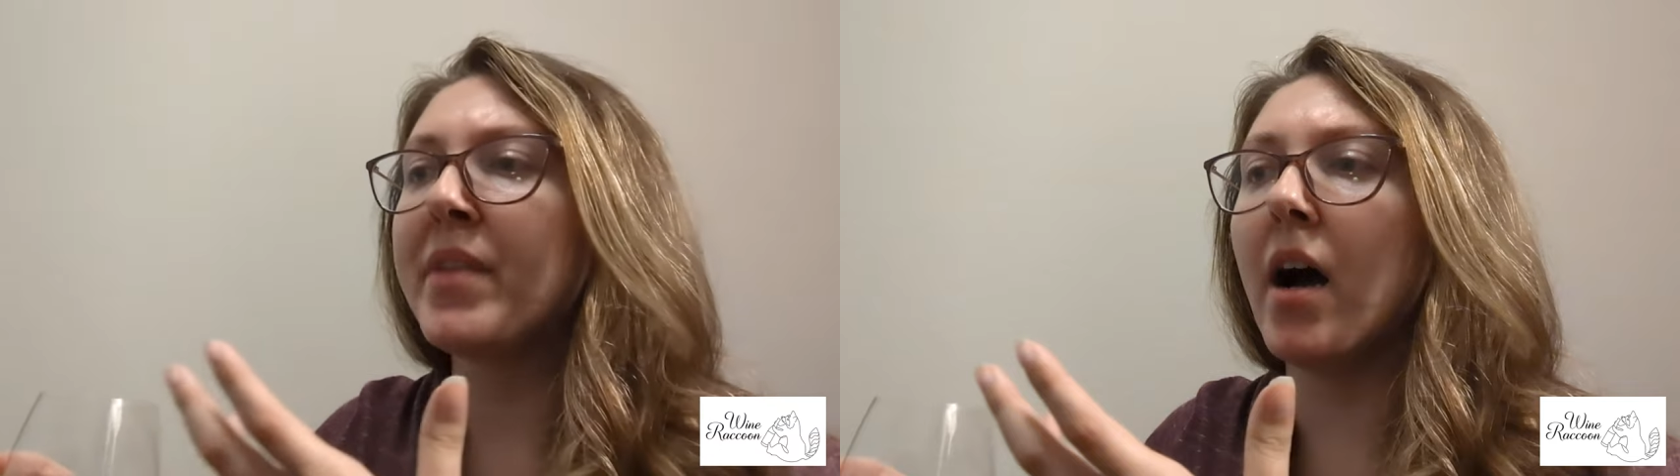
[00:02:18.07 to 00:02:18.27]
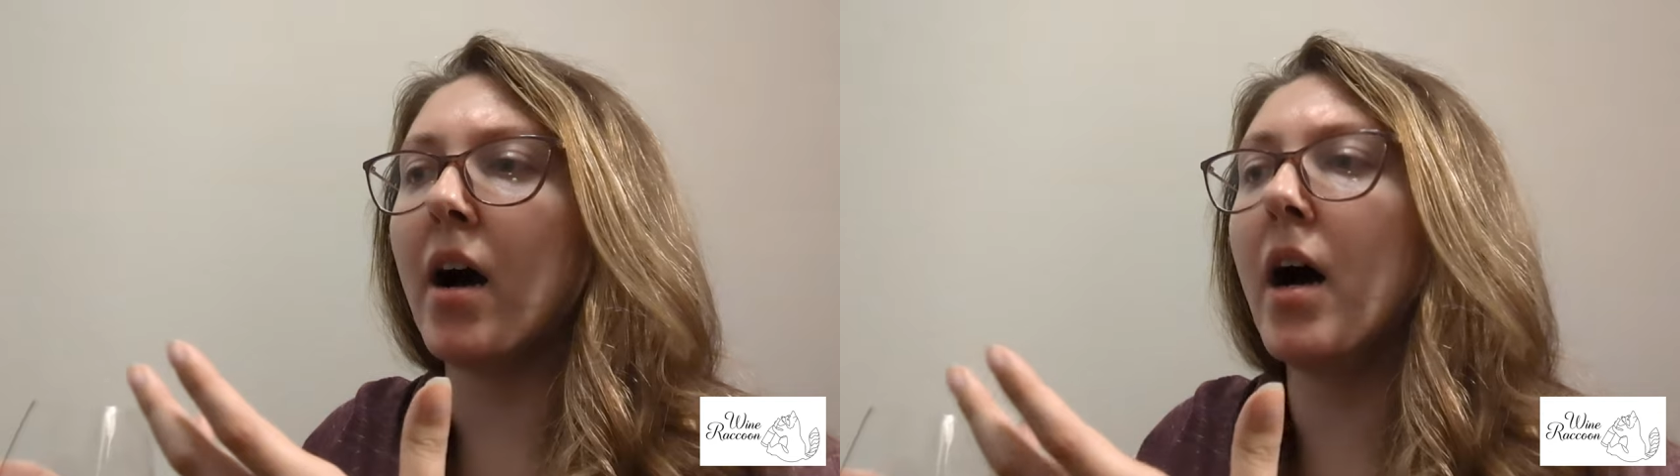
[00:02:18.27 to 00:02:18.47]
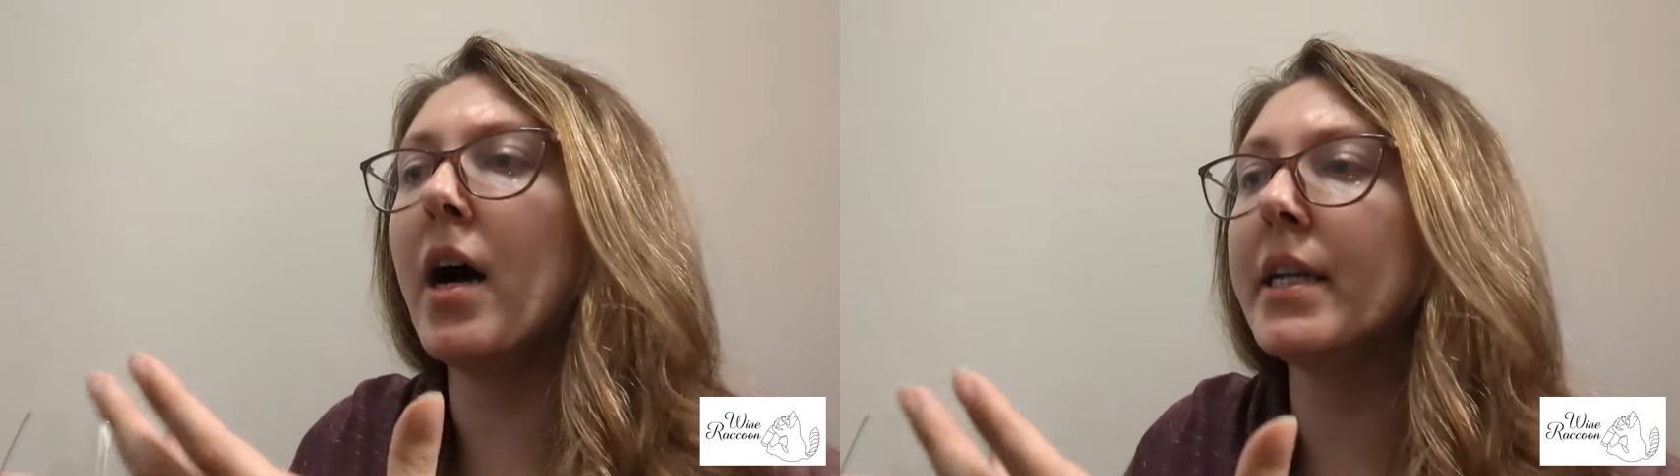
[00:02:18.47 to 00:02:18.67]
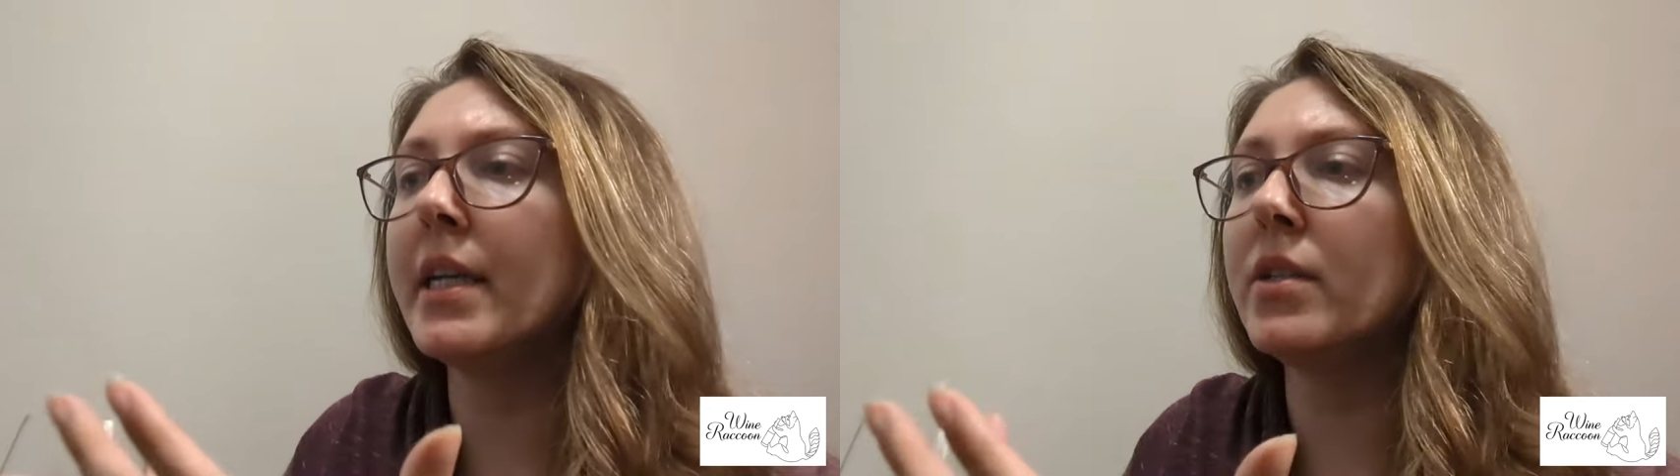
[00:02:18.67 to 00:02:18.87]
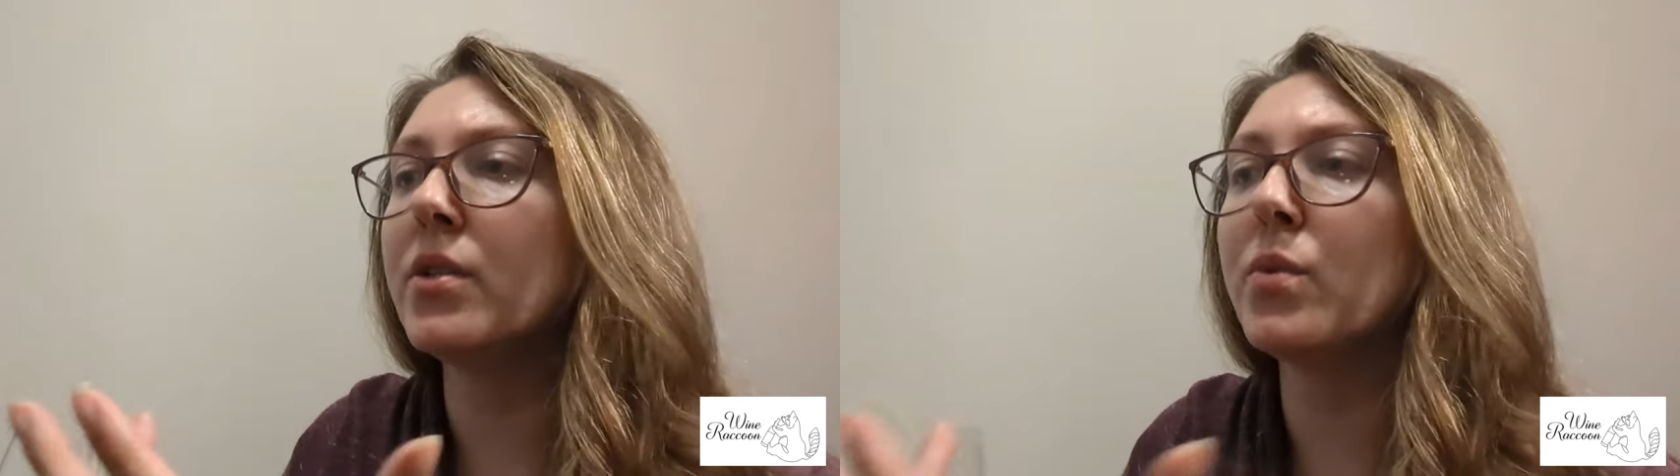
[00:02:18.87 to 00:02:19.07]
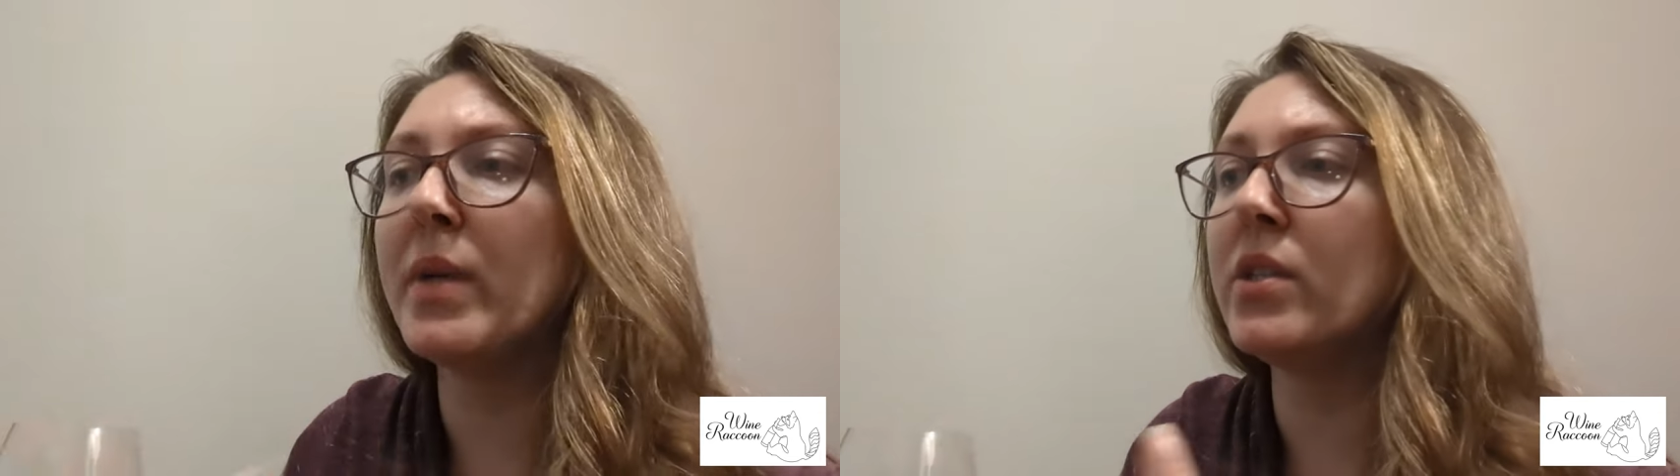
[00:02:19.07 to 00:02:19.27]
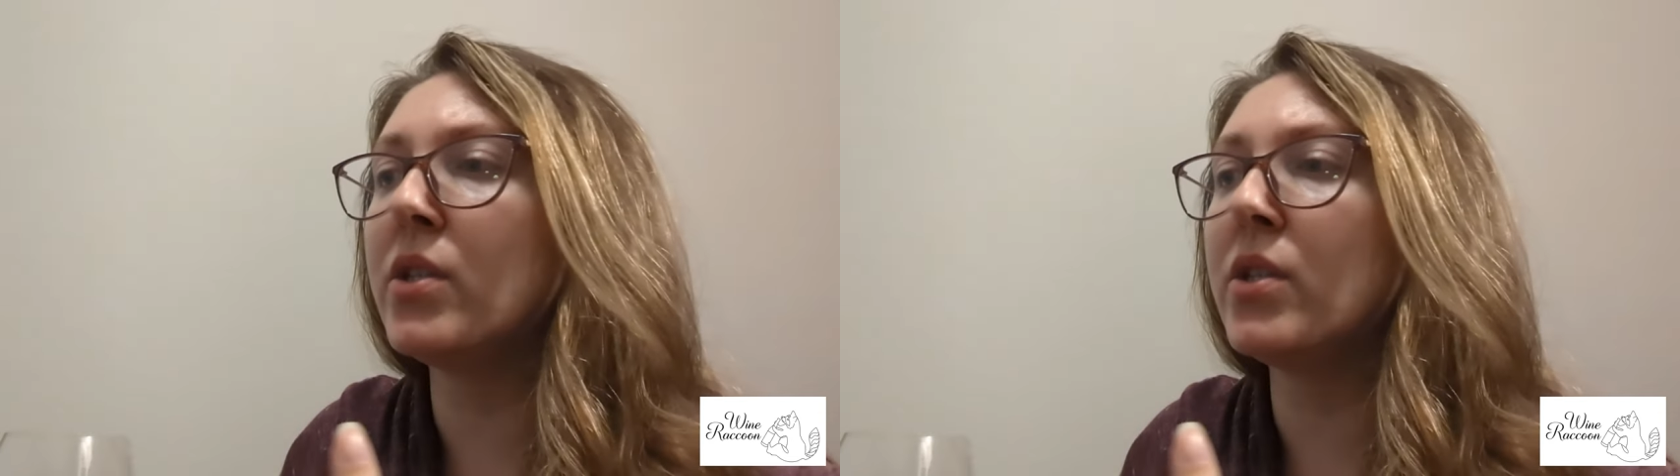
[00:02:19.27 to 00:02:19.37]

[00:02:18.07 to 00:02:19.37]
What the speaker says: honeyed, sweet